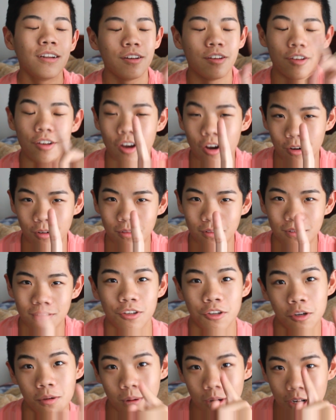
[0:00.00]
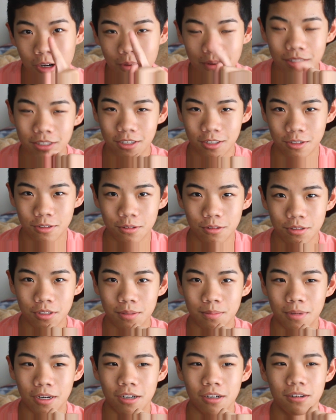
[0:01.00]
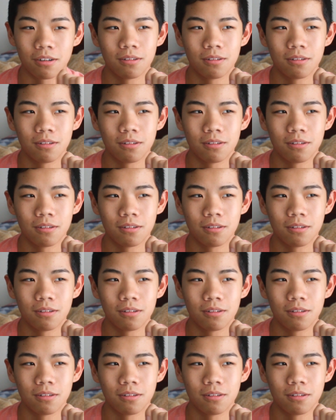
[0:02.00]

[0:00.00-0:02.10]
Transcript: no, you are going to school tomorrow.